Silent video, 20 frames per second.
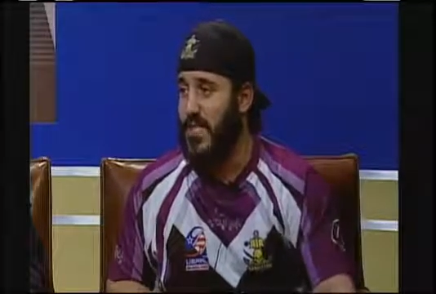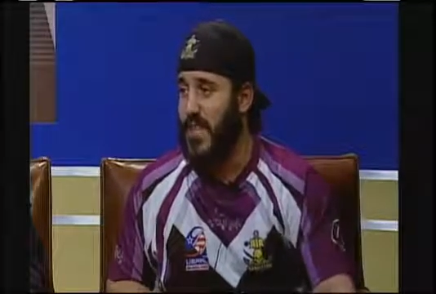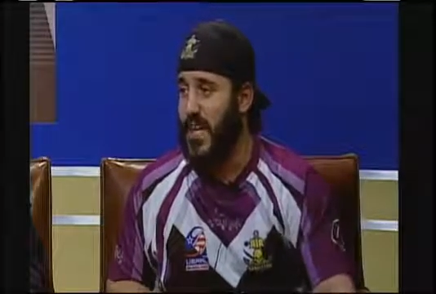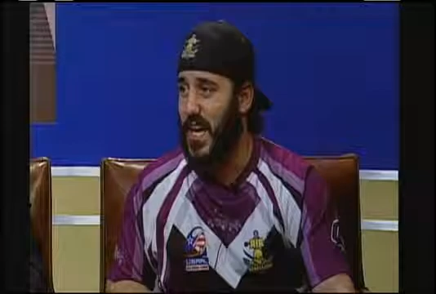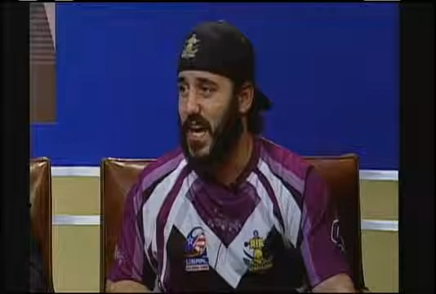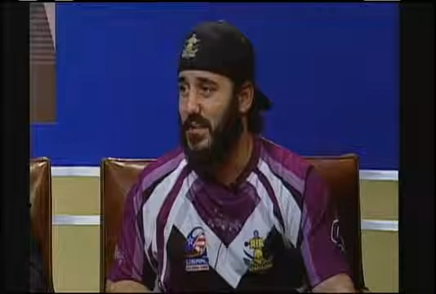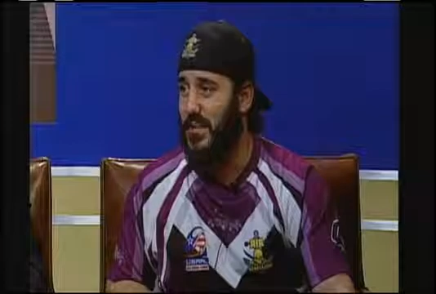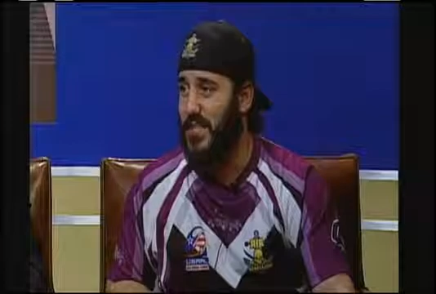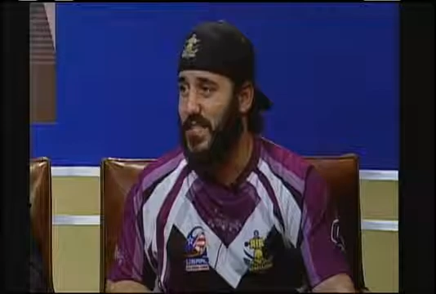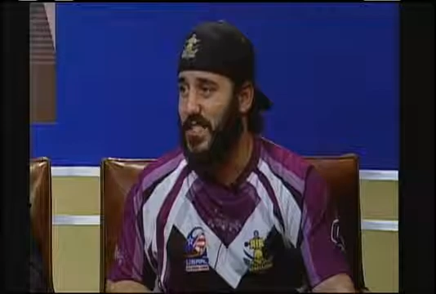
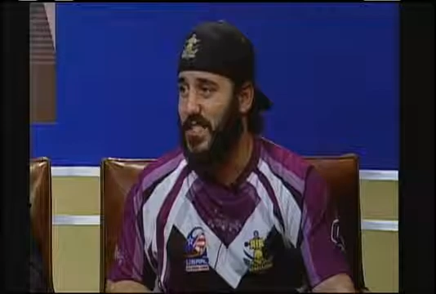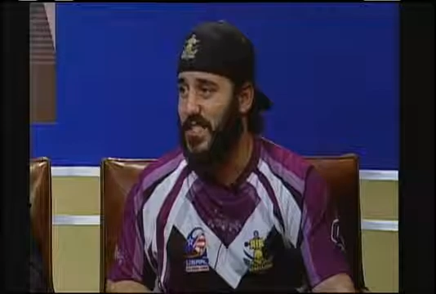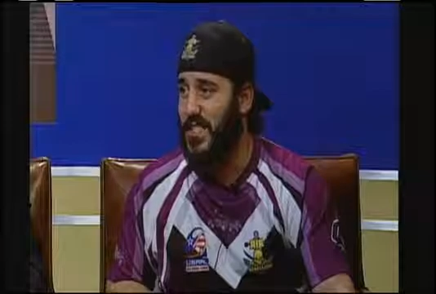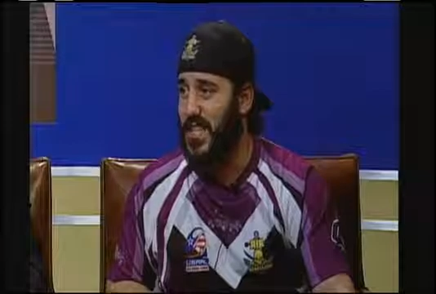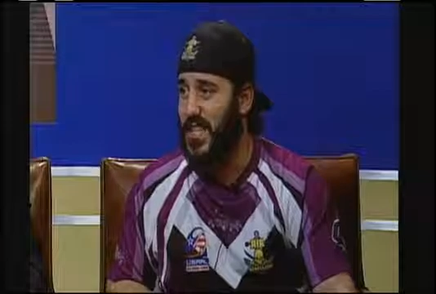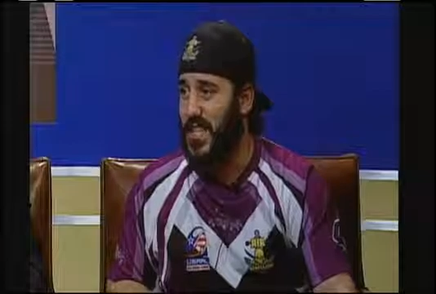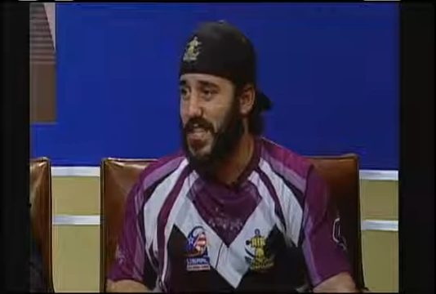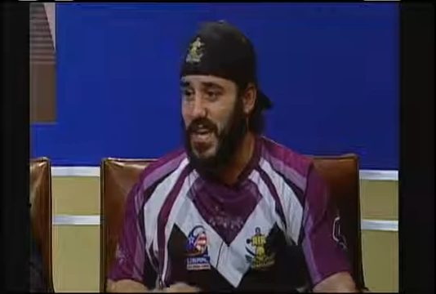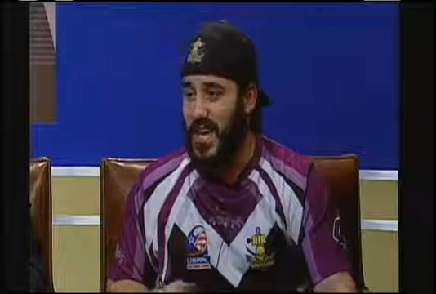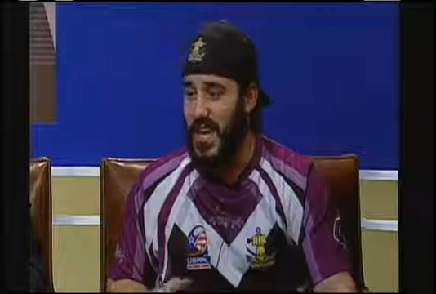Hopkins
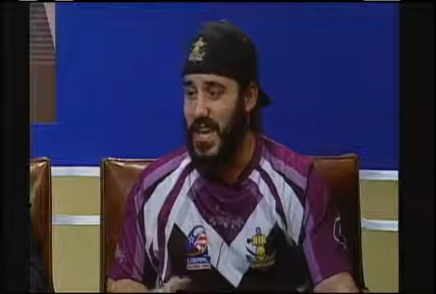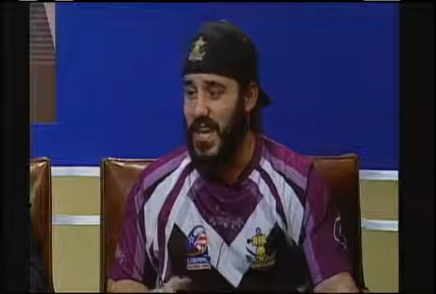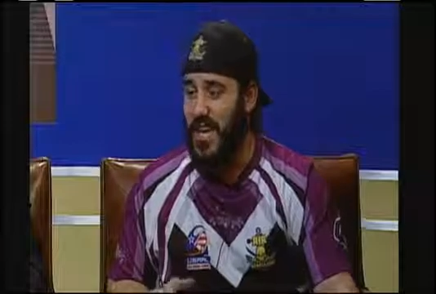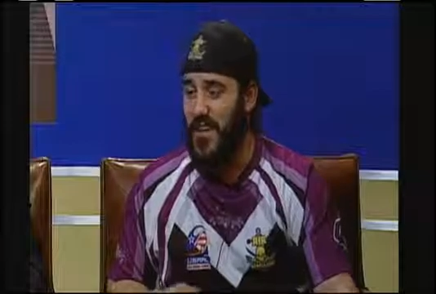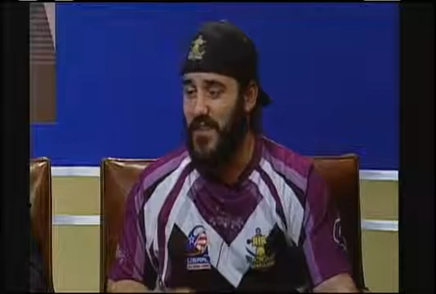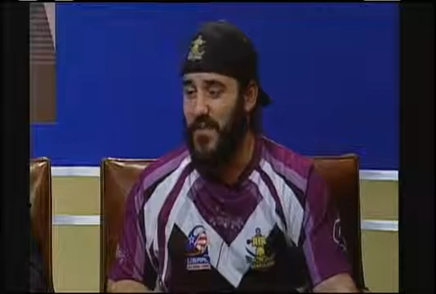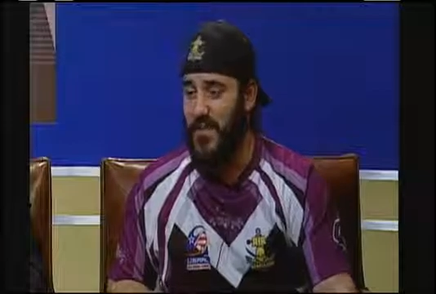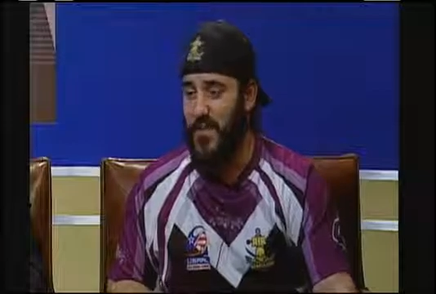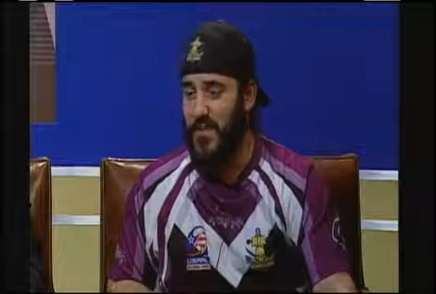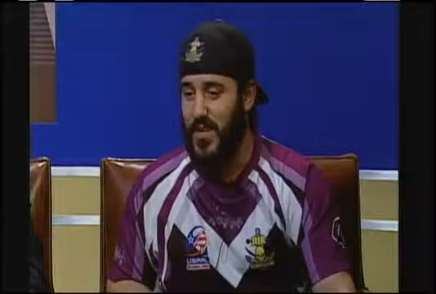
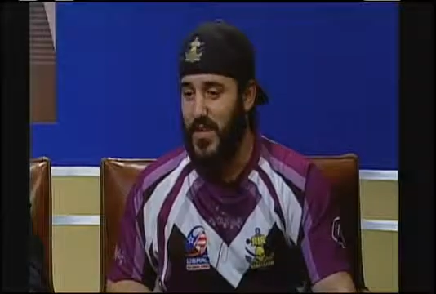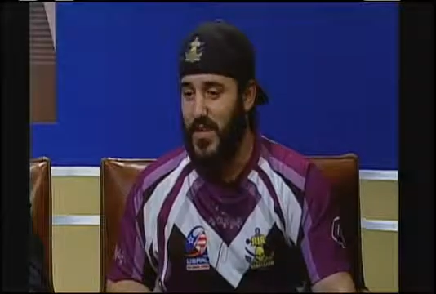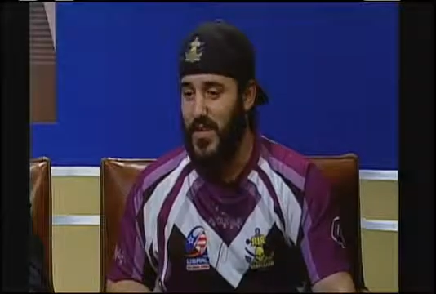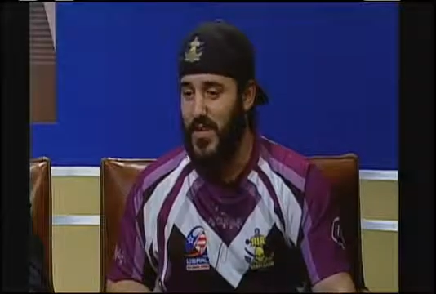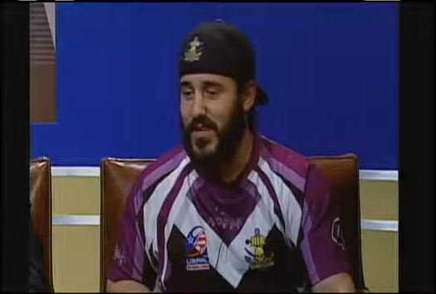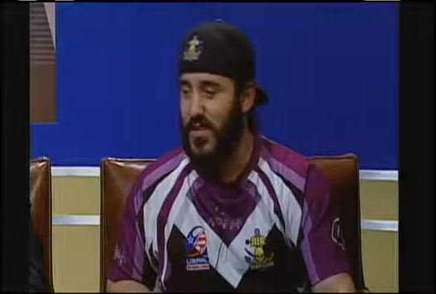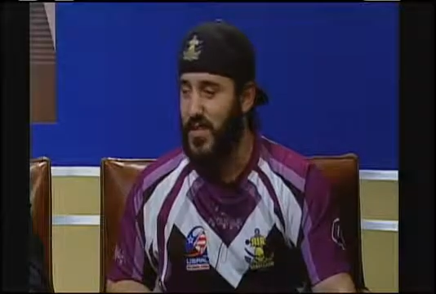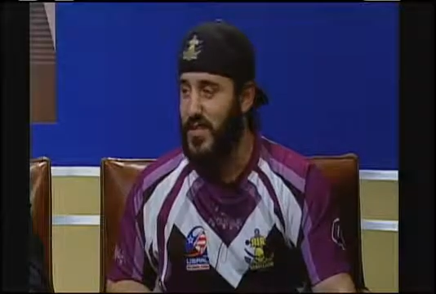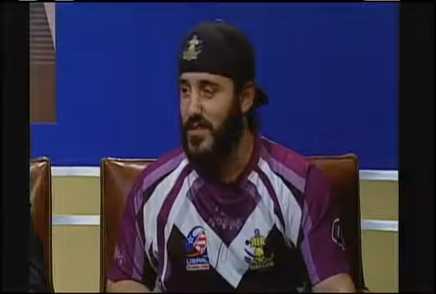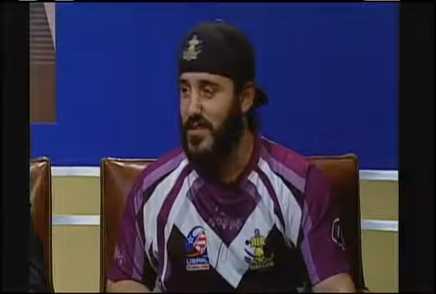because the
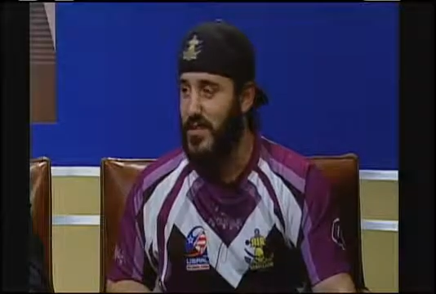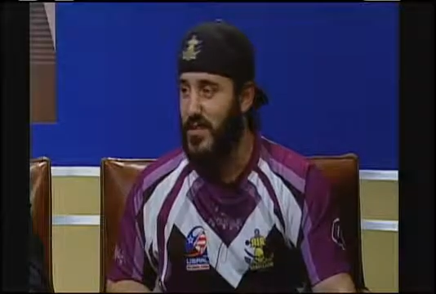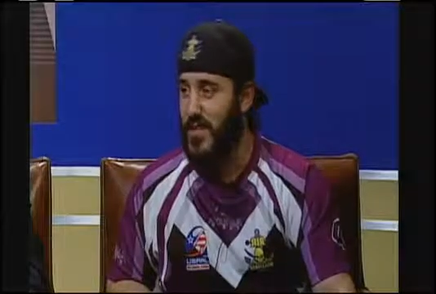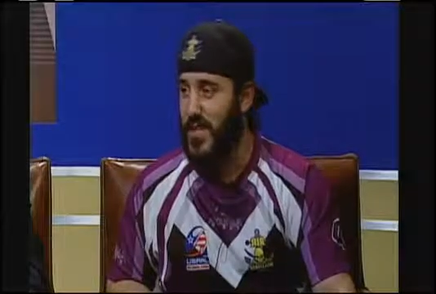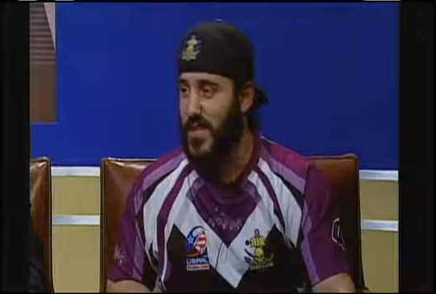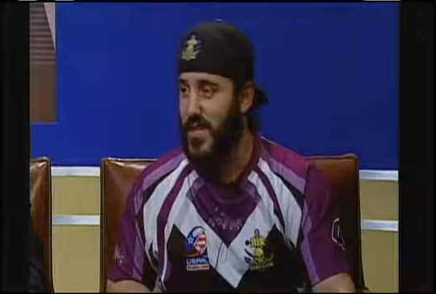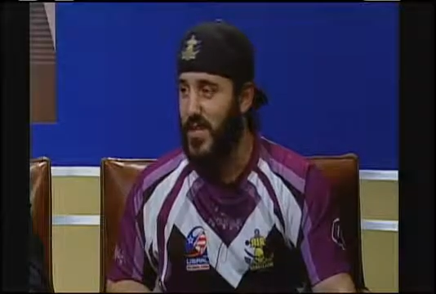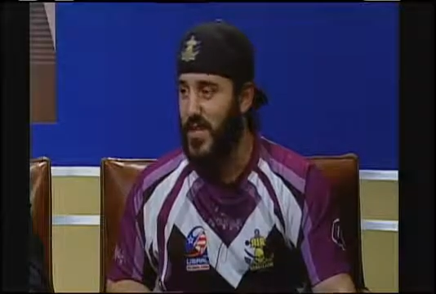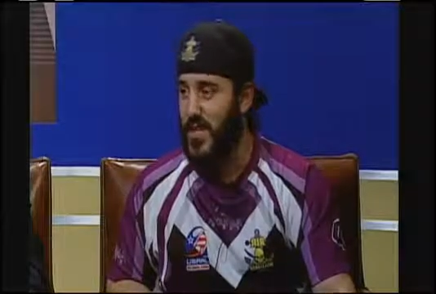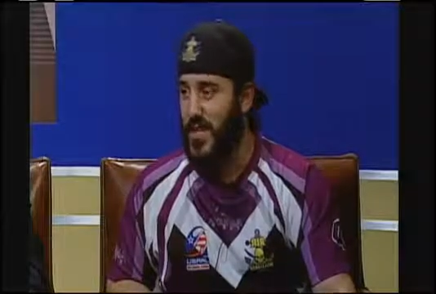kids enjoyed
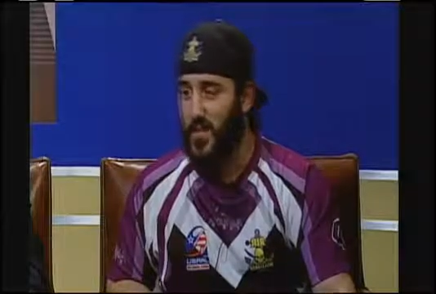it,